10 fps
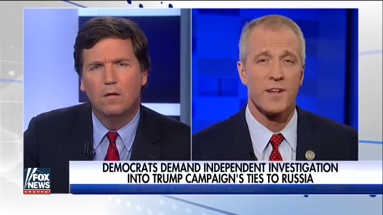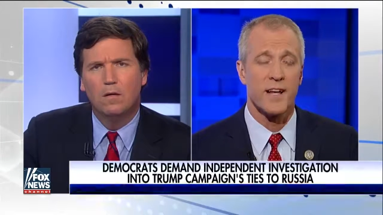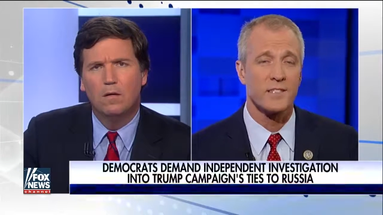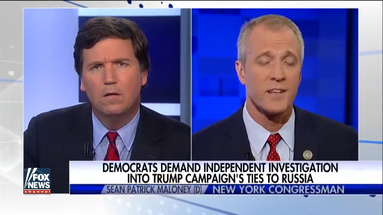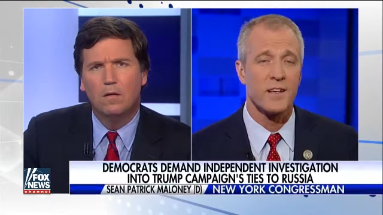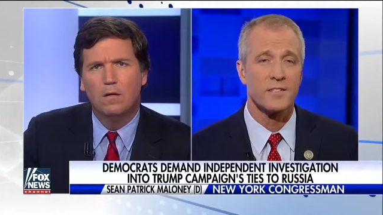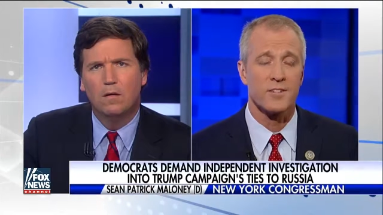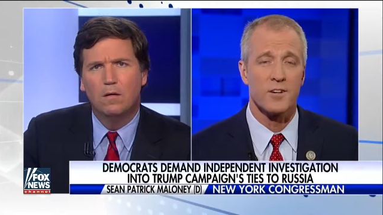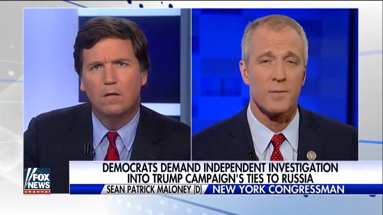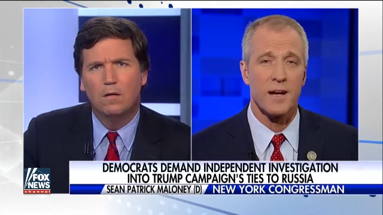Speaker 1: intensely
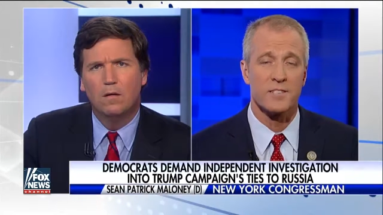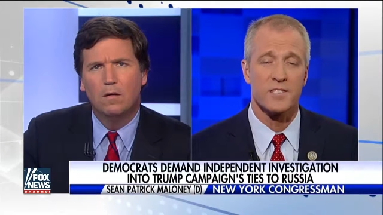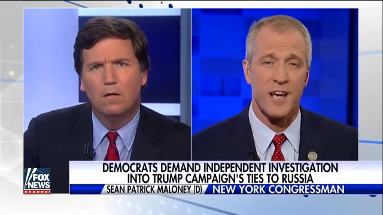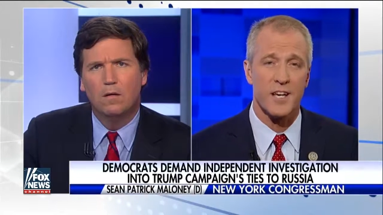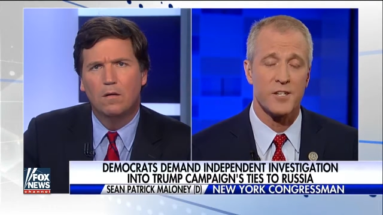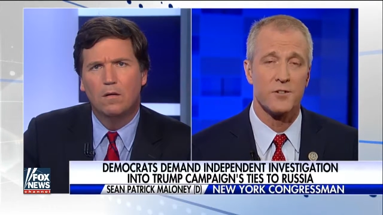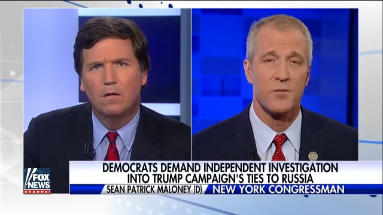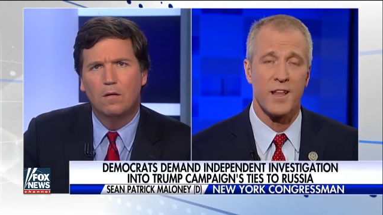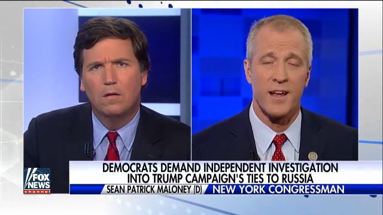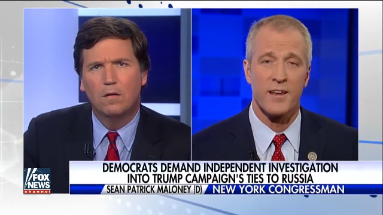concerned about sanctions
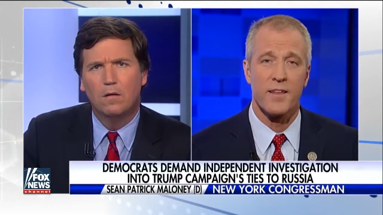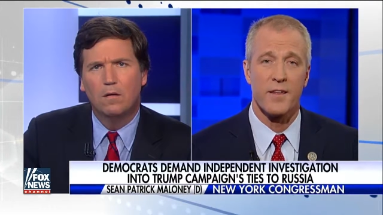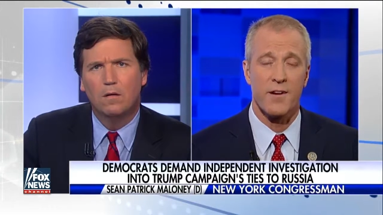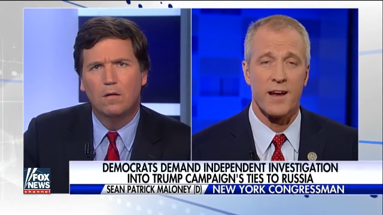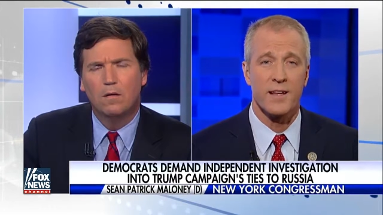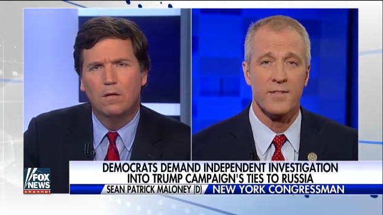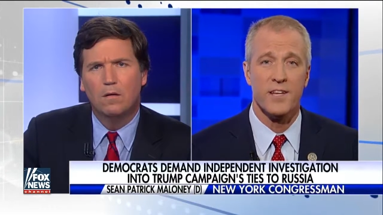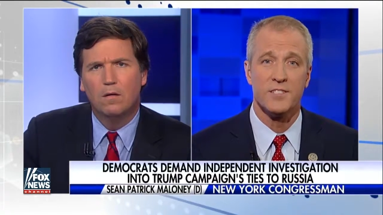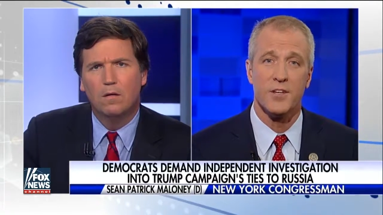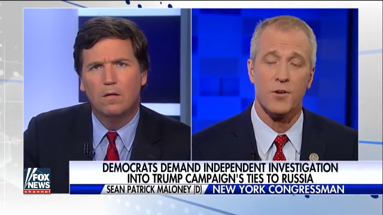related to their
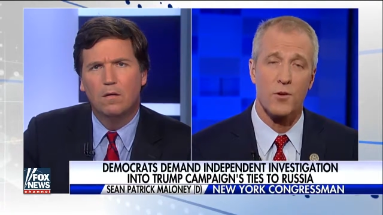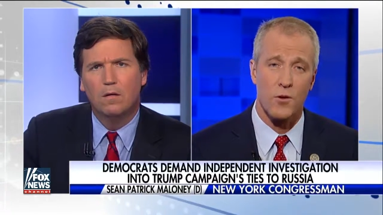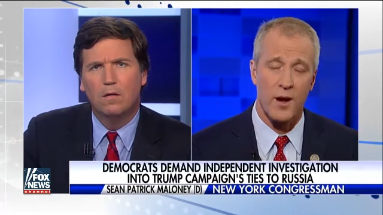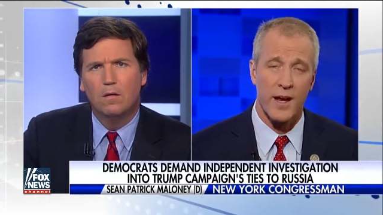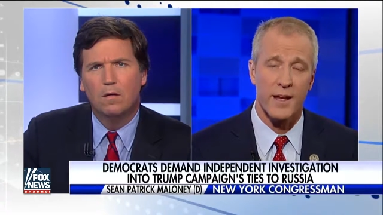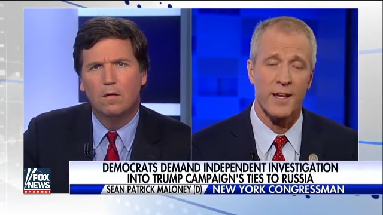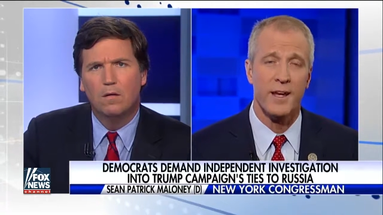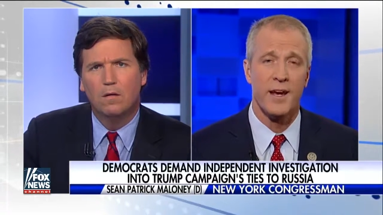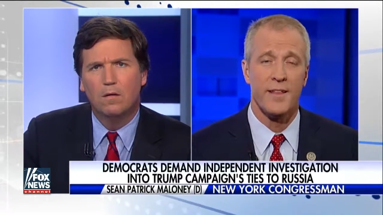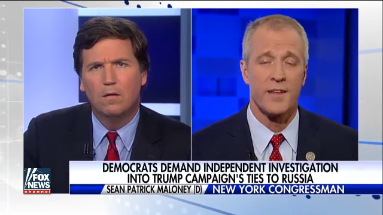activities in Ukraine.
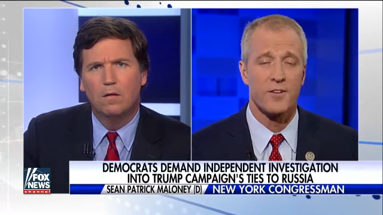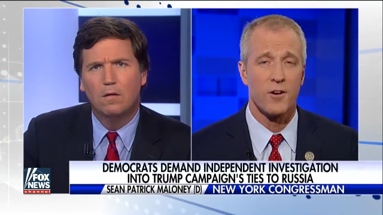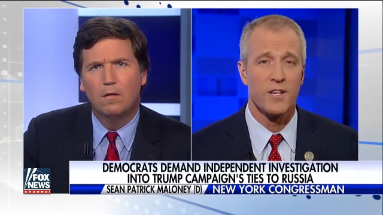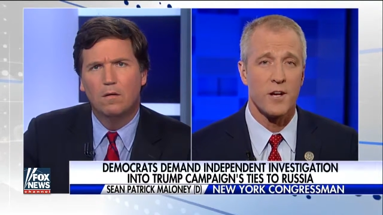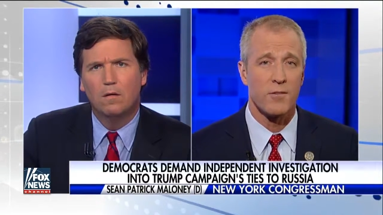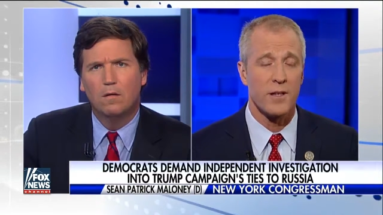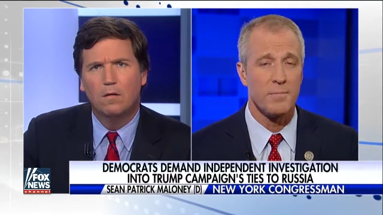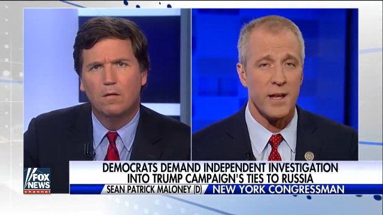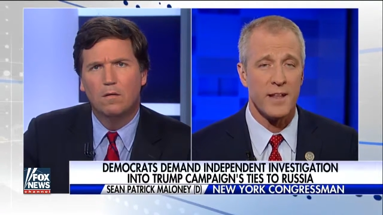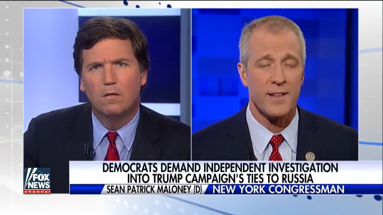And the Attorney General
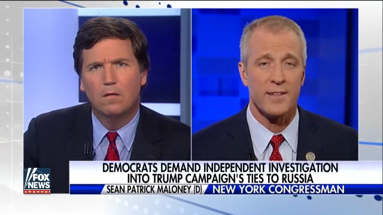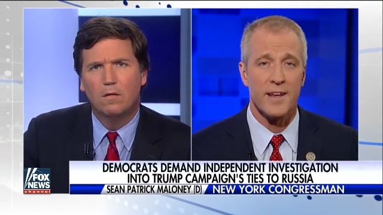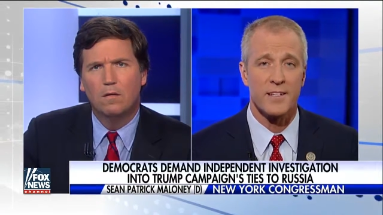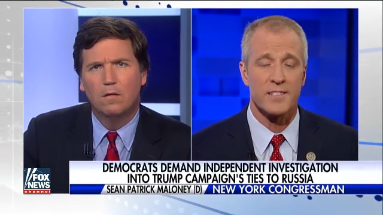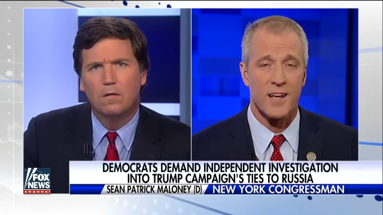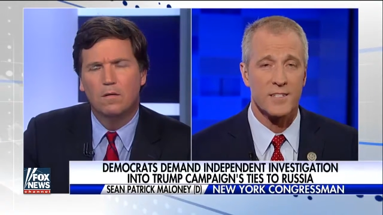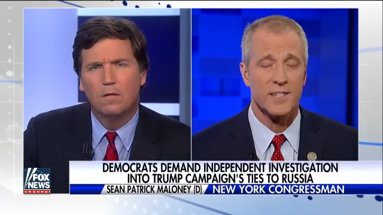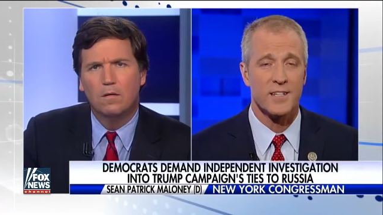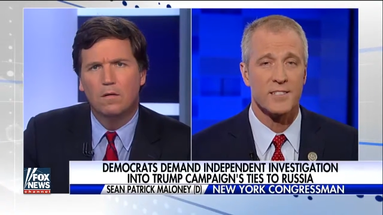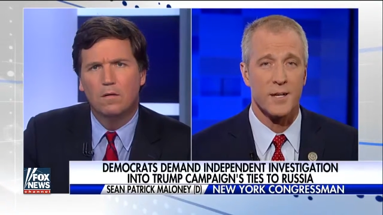admitted that they discussed
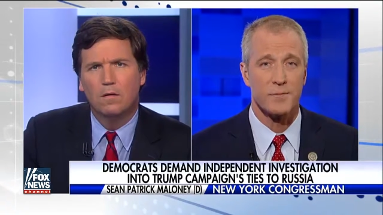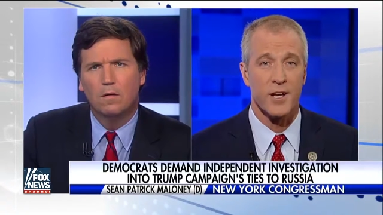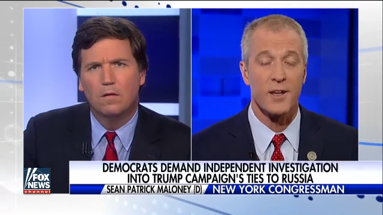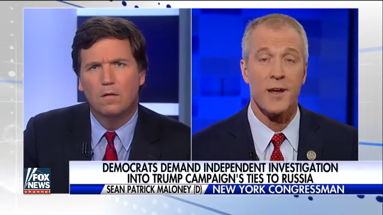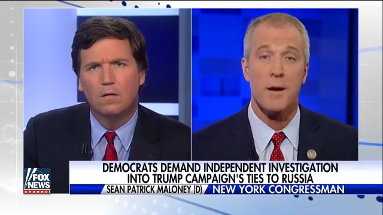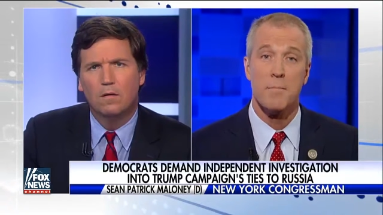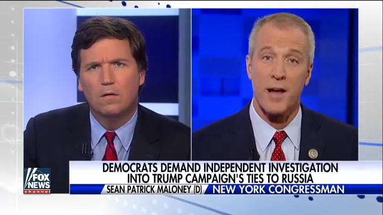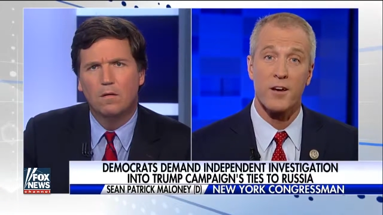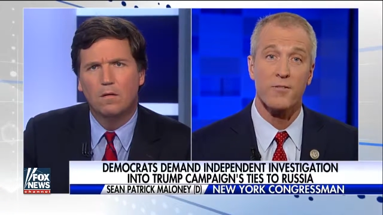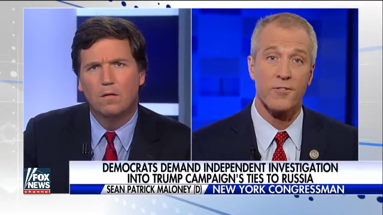that subject.
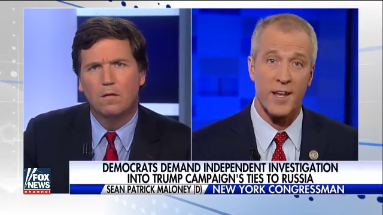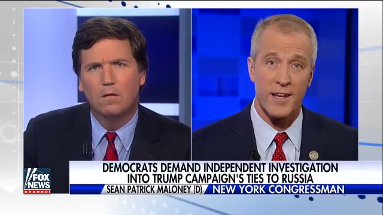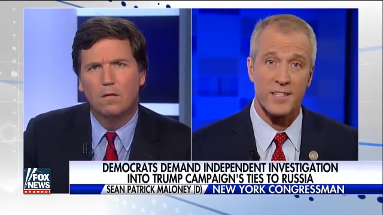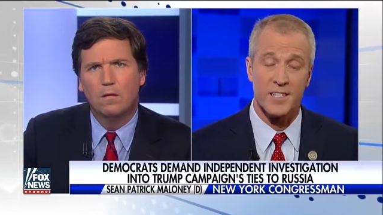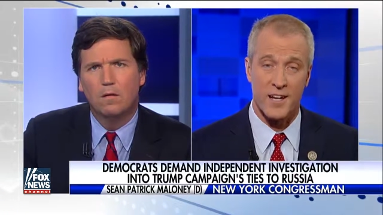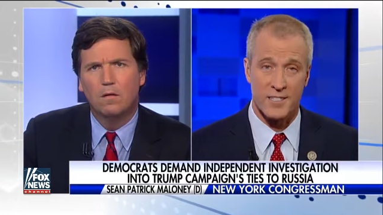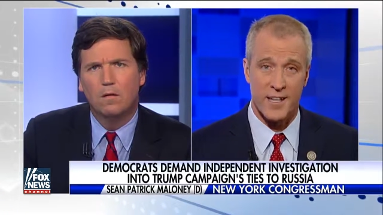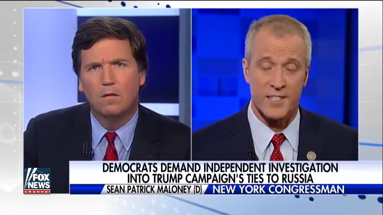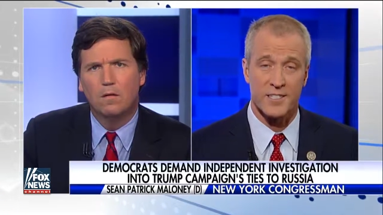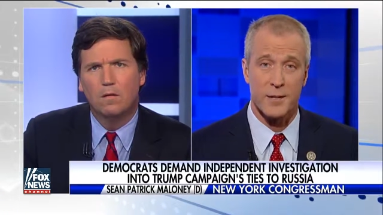Michael Flynn discussed
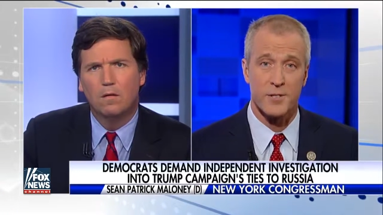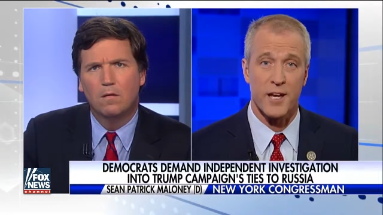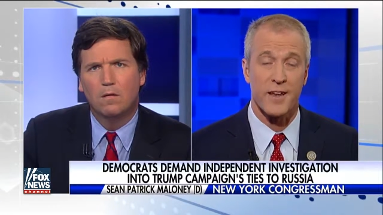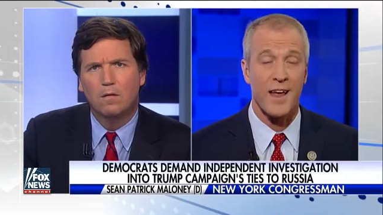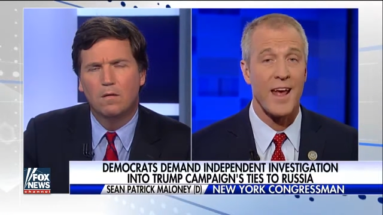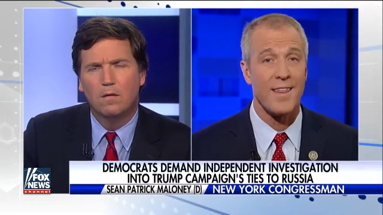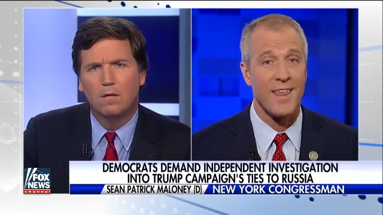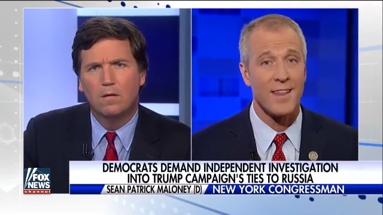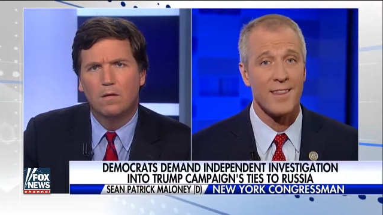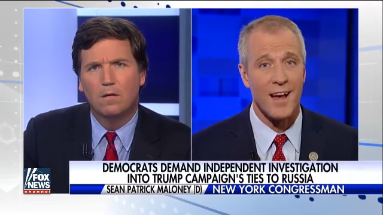that subject and
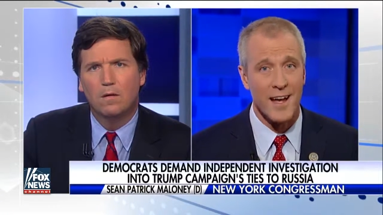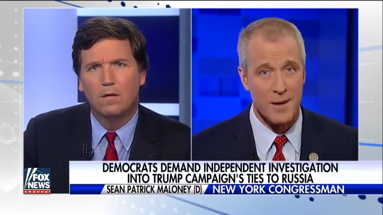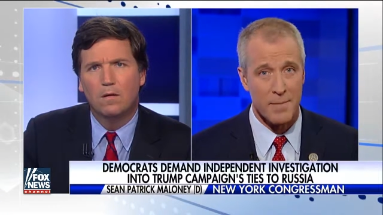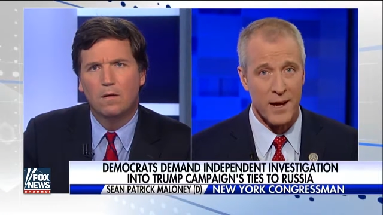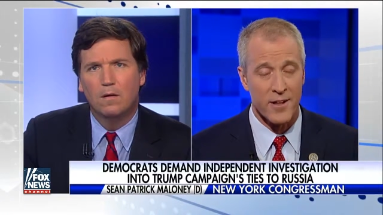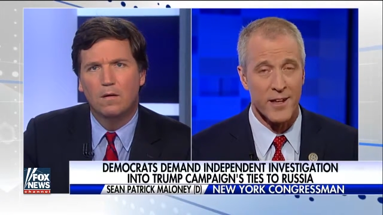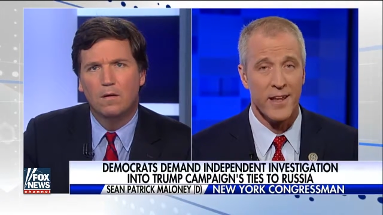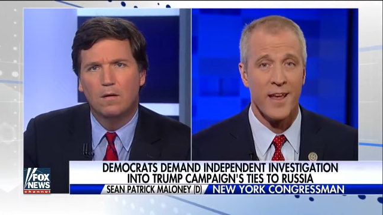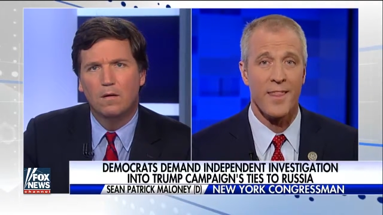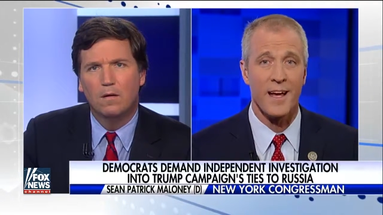then lied about it.
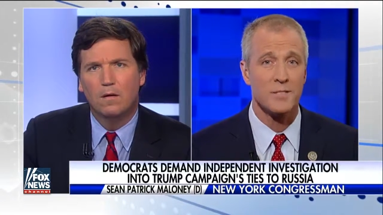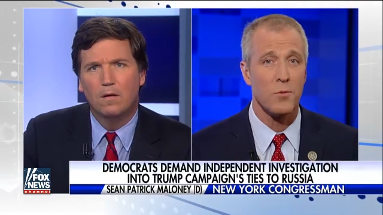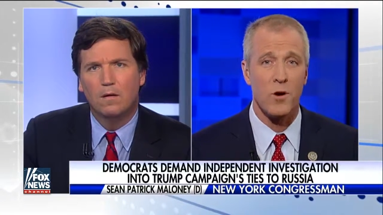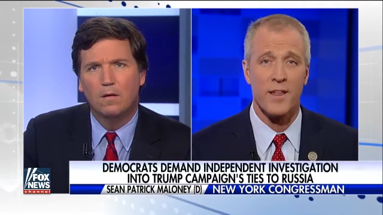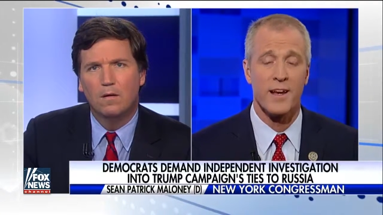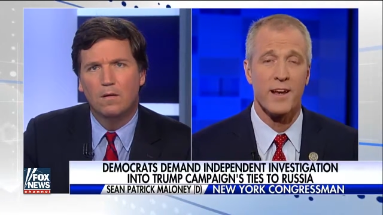That's more than